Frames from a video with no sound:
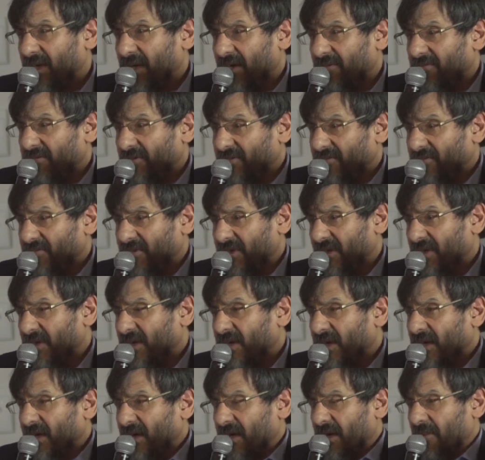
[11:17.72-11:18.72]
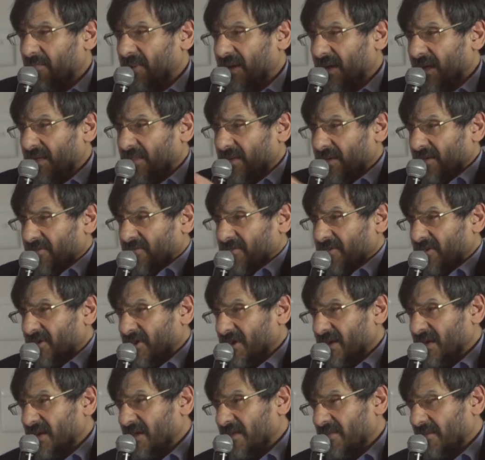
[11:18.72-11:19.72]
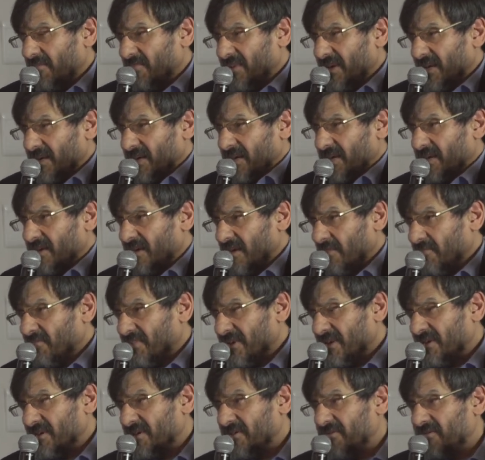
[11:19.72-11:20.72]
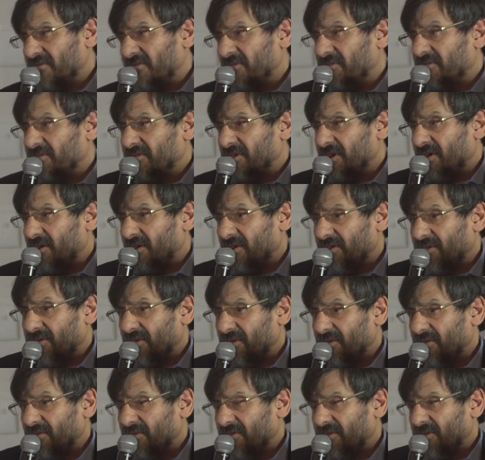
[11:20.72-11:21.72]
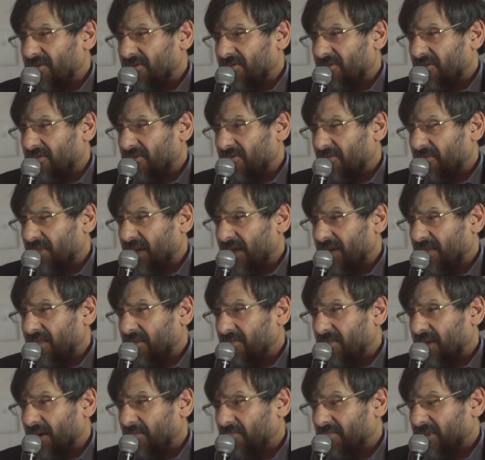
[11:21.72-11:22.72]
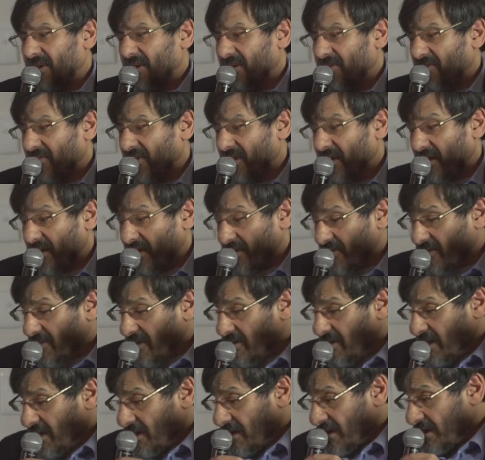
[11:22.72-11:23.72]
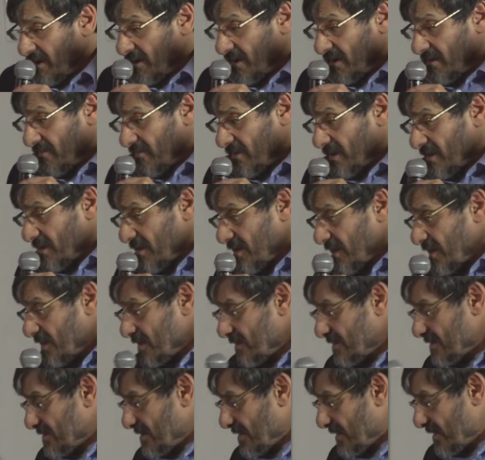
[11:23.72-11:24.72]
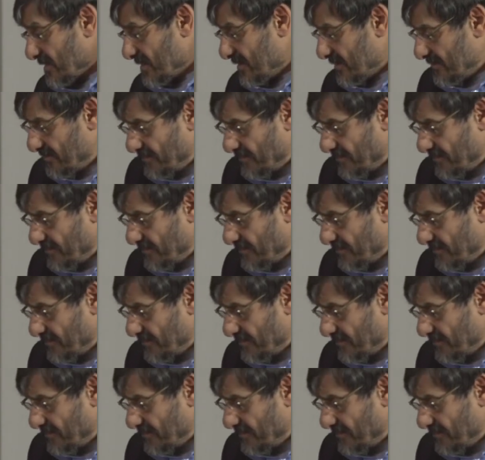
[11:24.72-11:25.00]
we have to see. but I think certainly the political impetus to start to, to, to, to make them happen is there. So I think I'll leave it at that.